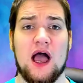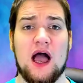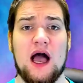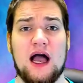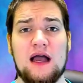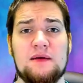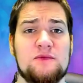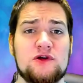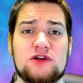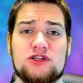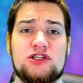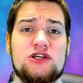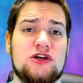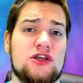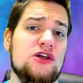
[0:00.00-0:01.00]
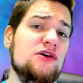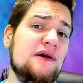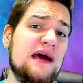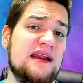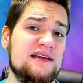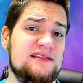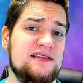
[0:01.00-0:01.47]
I'm going to show you
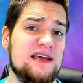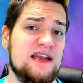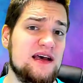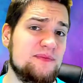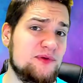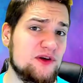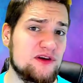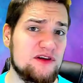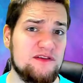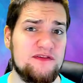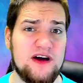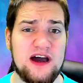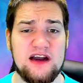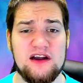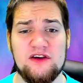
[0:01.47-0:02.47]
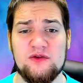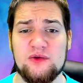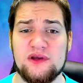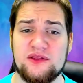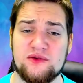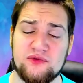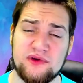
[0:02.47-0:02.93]
how to set up your AVADO
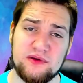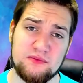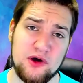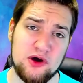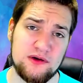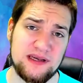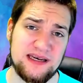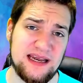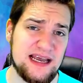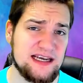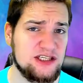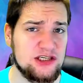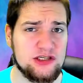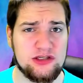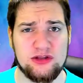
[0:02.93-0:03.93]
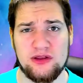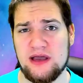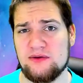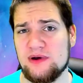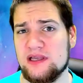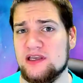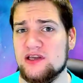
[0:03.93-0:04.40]
with a remote connection so
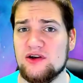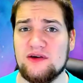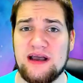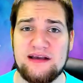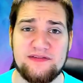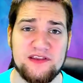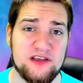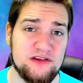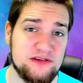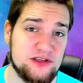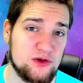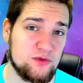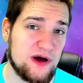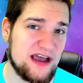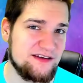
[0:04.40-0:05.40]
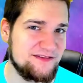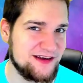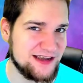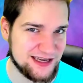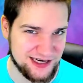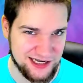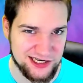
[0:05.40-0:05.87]
that way you don't have to use the
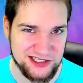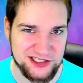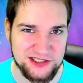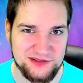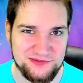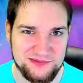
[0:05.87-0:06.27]
Wi-Fi connection.